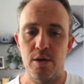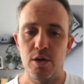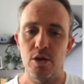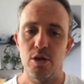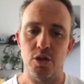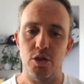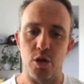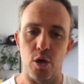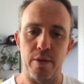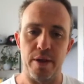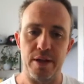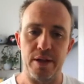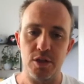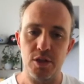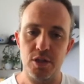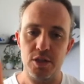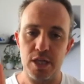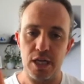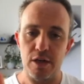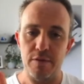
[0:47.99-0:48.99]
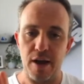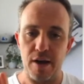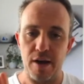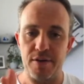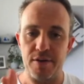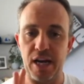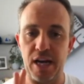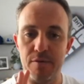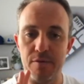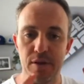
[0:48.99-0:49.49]
so that instead of
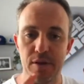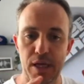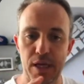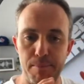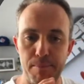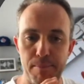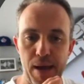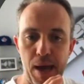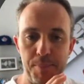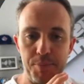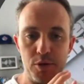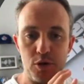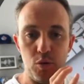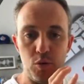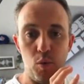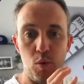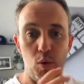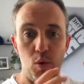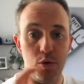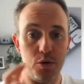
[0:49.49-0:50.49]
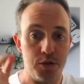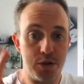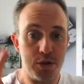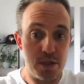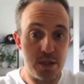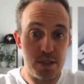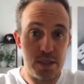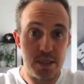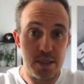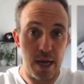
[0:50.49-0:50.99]
having everything mapped towards
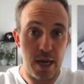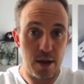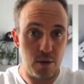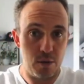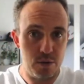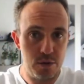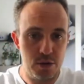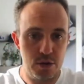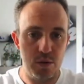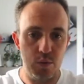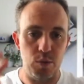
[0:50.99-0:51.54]
sales,